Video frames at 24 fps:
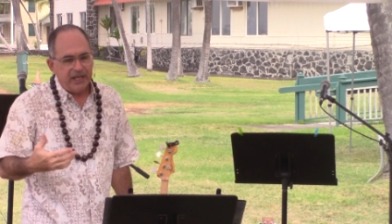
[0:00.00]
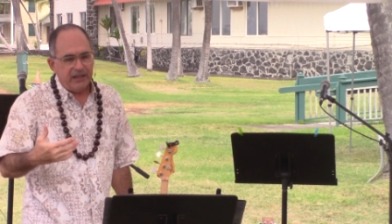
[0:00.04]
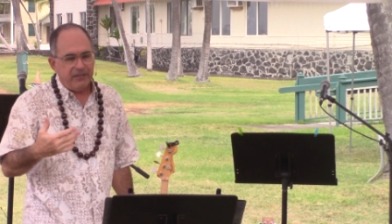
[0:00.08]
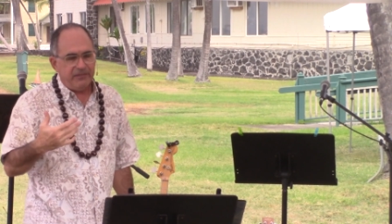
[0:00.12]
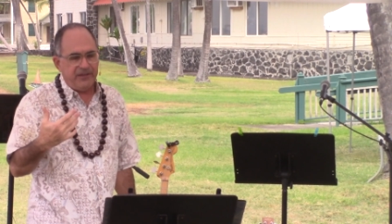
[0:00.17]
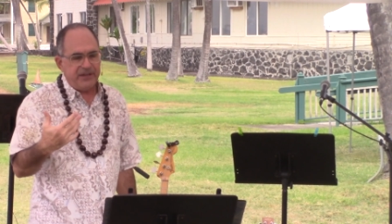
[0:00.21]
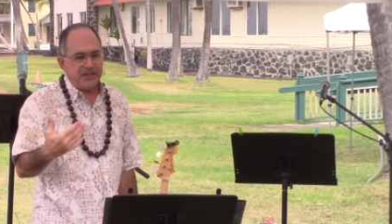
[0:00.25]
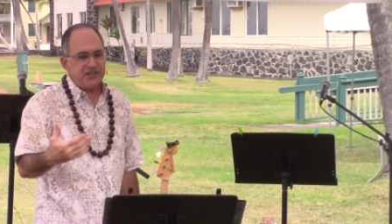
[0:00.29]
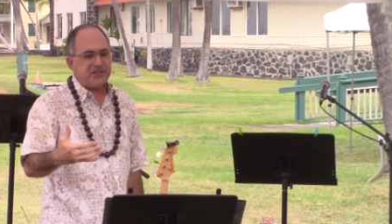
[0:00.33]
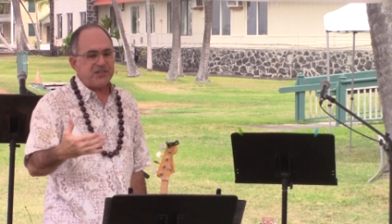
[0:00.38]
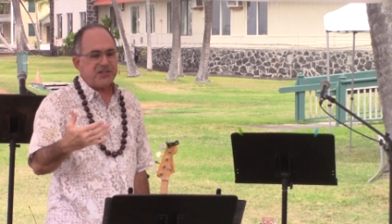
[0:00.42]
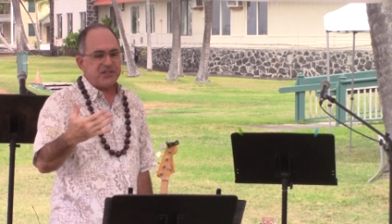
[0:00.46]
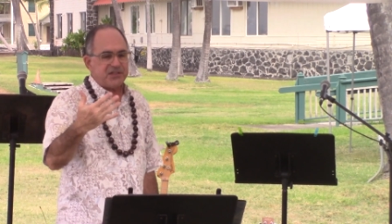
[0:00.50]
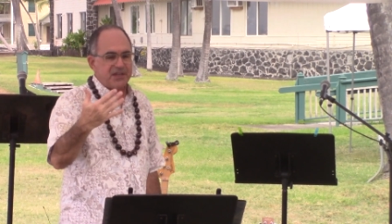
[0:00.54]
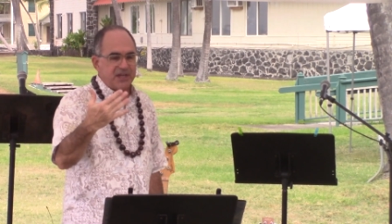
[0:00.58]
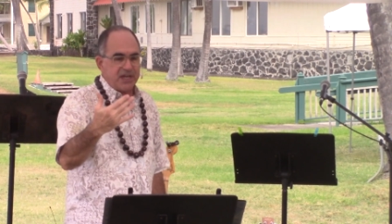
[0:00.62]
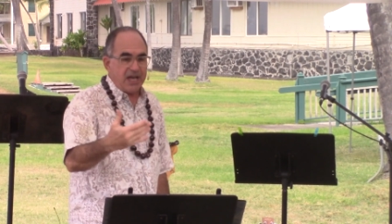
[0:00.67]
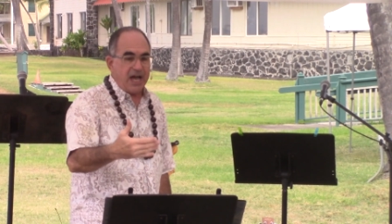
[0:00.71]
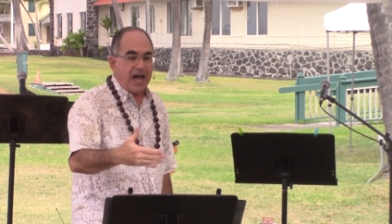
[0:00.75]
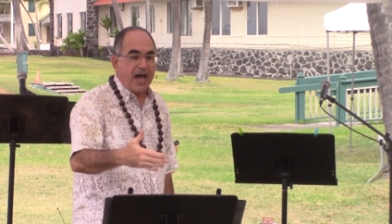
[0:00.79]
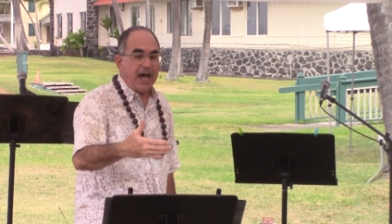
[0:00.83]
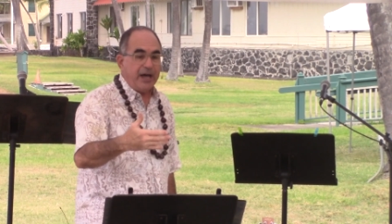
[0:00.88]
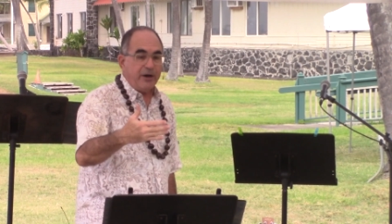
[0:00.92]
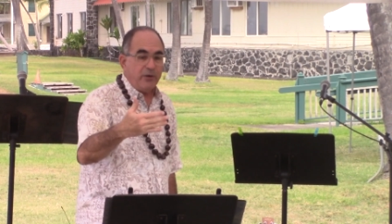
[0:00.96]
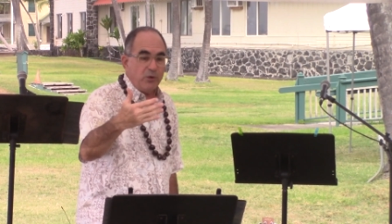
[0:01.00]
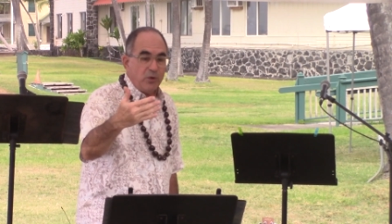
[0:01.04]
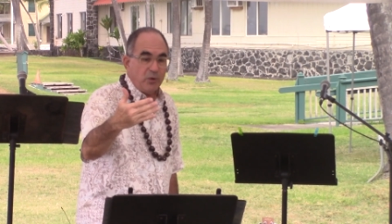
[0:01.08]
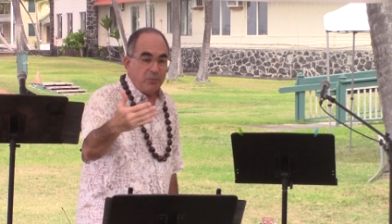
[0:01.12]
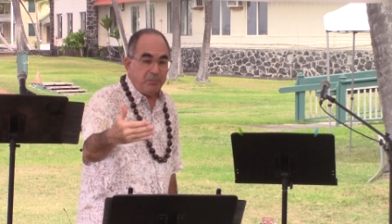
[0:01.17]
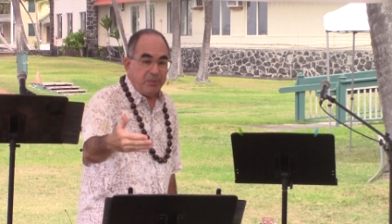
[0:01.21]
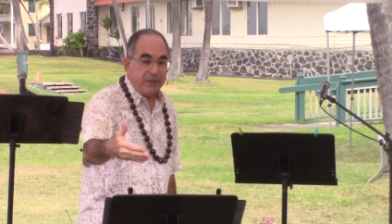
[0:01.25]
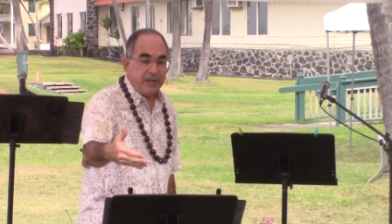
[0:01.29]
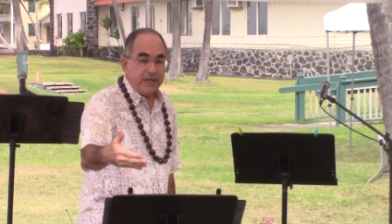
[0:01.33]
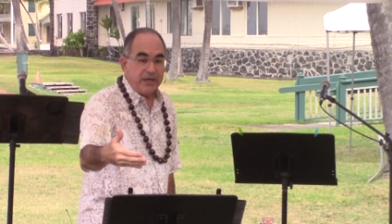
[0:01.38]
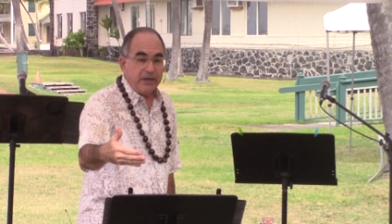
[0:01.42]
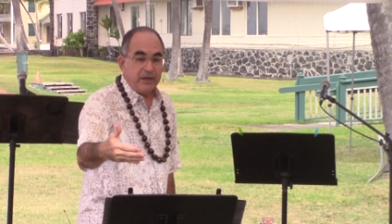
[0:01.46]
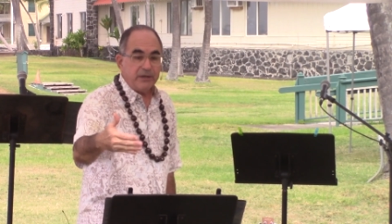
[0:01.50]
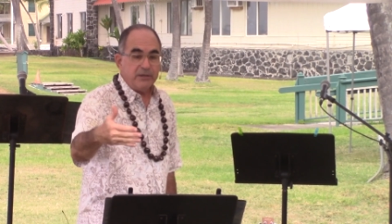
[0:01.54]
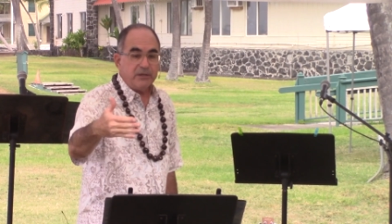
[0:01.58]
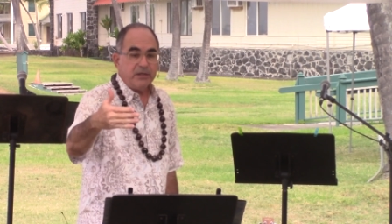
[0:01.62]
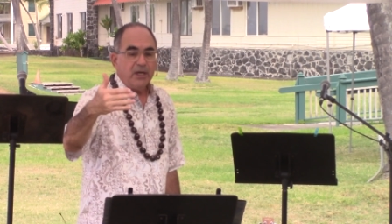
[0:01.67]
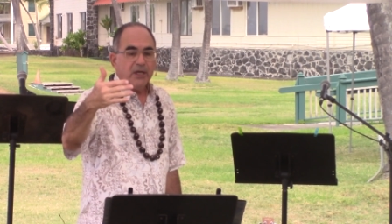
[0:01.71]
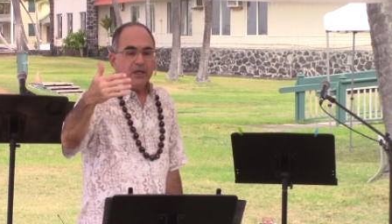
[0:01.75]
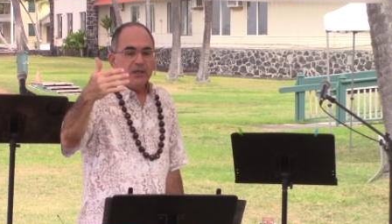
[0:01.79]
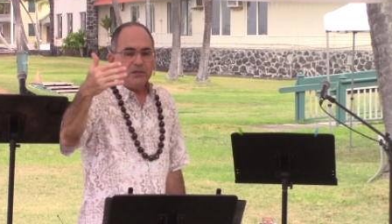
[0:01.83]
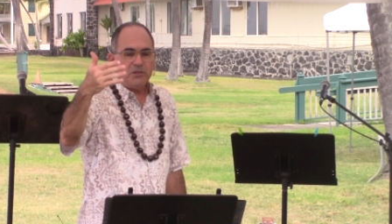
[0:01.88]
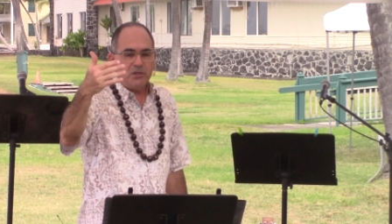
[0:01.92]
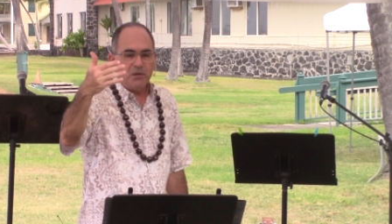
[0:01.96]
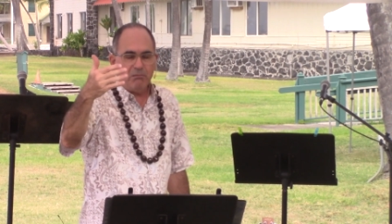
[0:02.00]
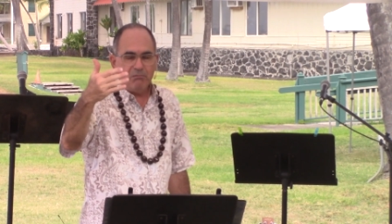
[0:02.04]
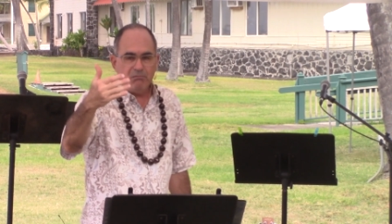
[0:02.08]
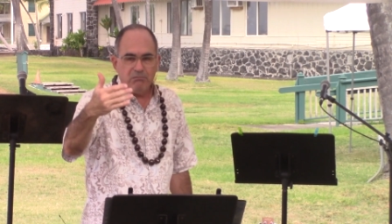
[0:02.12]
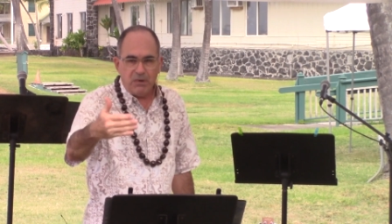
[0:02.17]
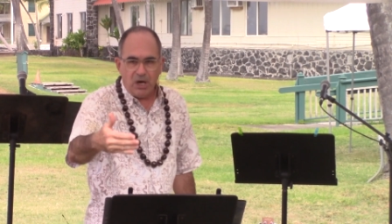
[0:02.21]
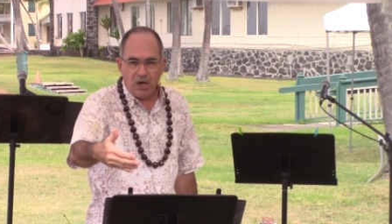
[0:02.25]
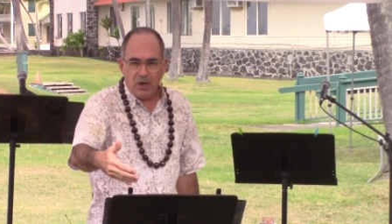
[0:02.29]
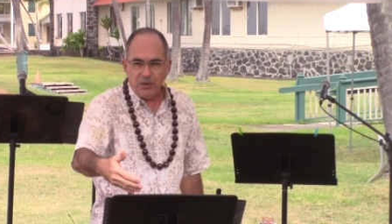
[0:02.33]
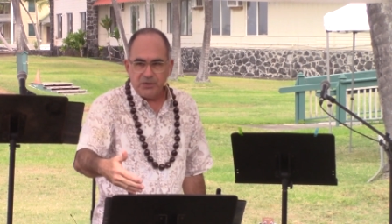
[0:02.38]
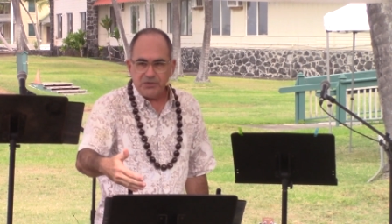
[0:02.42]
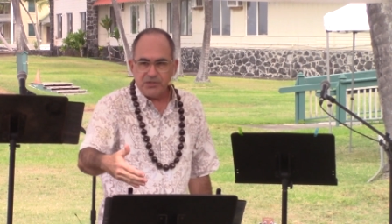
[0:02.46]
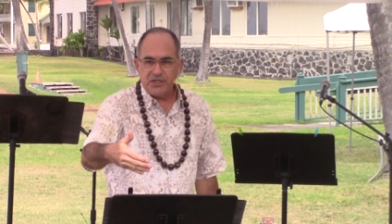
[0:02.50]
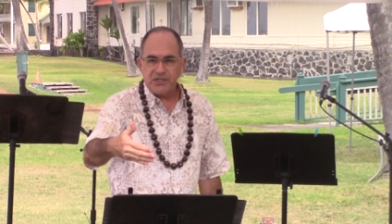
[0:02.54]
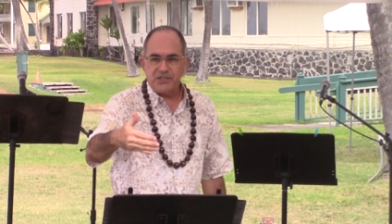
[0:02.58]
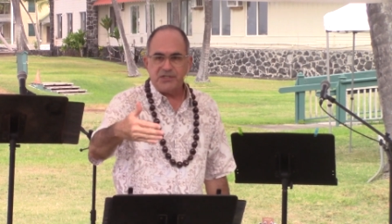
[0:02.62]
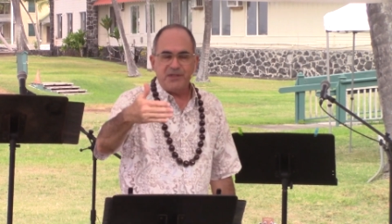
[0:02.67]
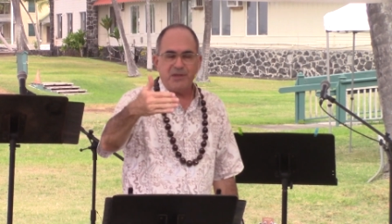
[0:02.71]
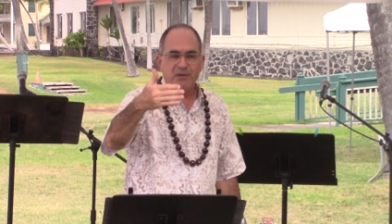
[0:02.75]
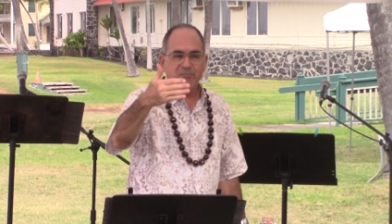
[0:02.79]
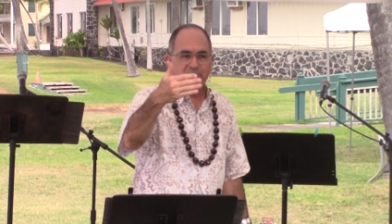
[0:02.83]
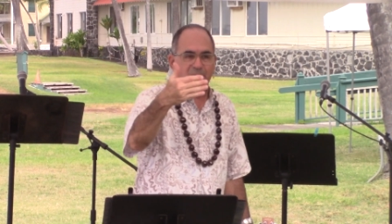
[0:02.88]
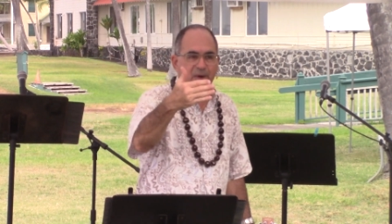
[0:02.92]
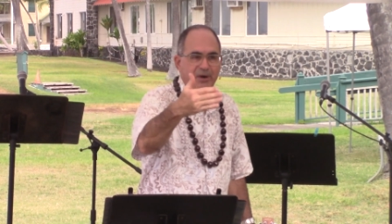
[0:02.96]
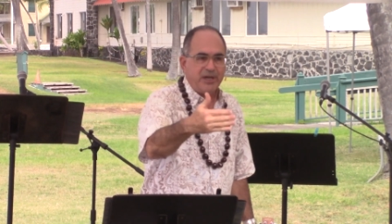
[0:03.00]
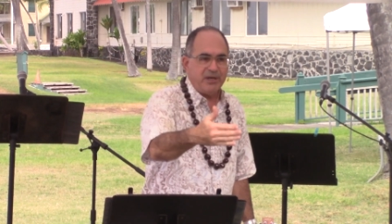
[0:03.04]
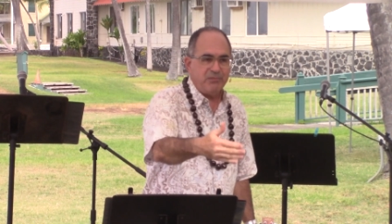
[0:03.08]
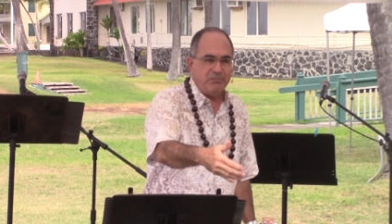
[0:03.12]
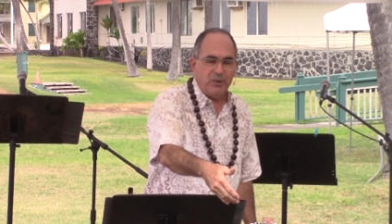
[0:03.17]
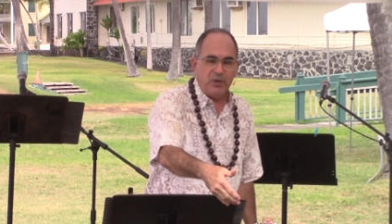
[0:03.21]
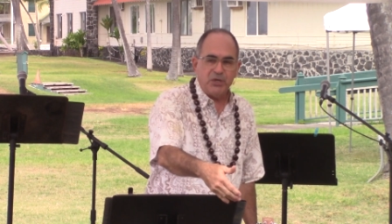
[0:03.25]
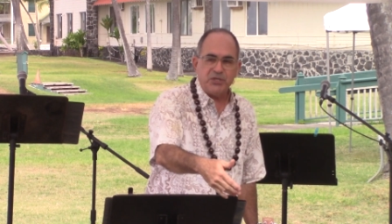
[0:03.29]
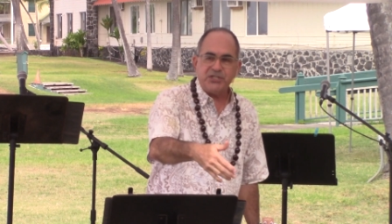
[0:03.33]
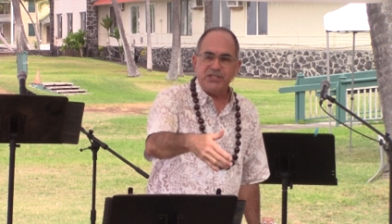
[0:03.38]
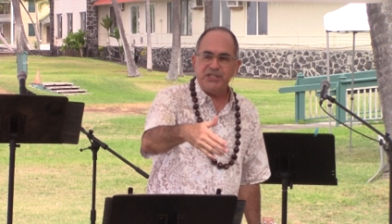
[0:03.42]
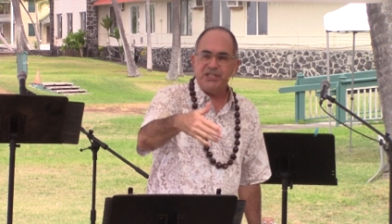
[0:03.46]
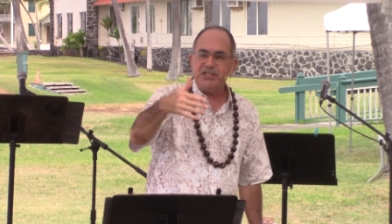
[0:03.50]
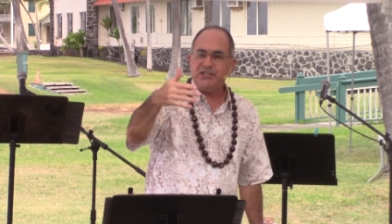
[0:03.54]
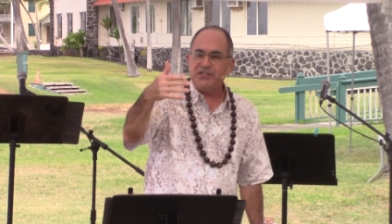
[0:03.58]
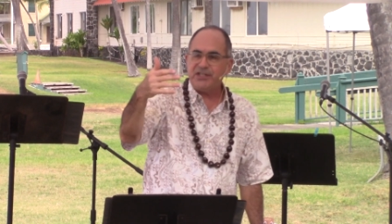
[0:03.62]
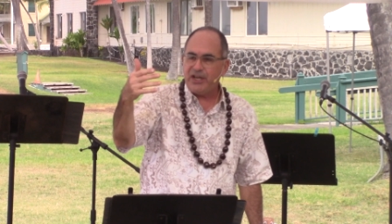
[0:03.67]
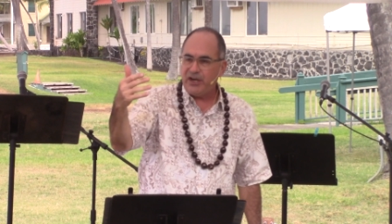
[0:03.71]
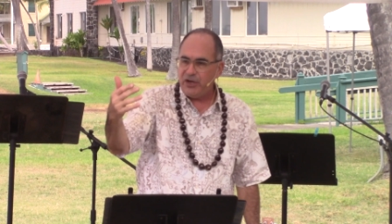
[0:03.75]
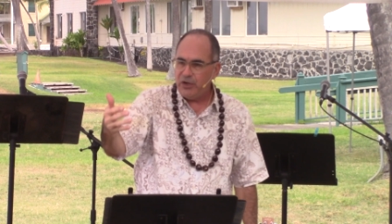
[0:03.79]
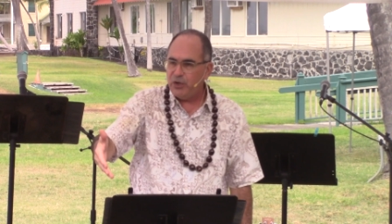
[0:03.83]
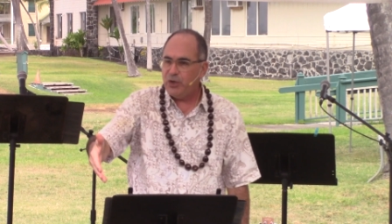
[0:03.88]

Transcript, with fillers: This is the God who appeared to Moses in the burning bush and he said,